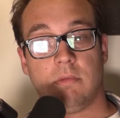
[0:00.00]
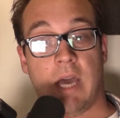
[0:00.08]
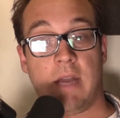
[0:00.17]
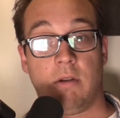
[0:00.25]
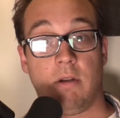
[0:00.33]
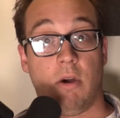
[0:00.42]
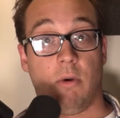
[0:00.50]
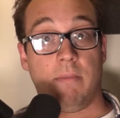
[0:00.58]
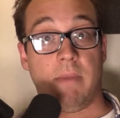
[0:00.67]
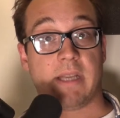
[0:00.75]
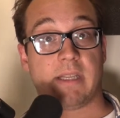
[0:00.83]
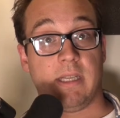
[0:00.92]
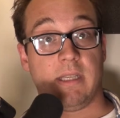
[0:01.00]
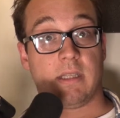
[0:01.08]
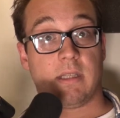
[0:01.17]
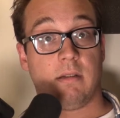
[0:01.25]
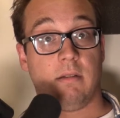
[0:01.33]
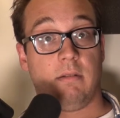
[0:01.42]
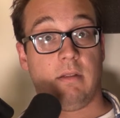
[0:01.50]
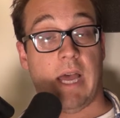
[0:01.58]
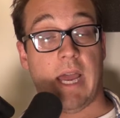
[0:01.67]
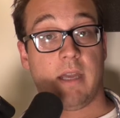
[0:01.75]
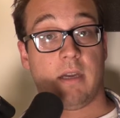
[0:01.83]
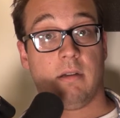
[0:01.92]
I don't know what Mexicans
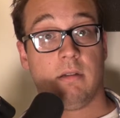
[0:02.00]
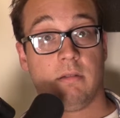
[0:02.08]
like.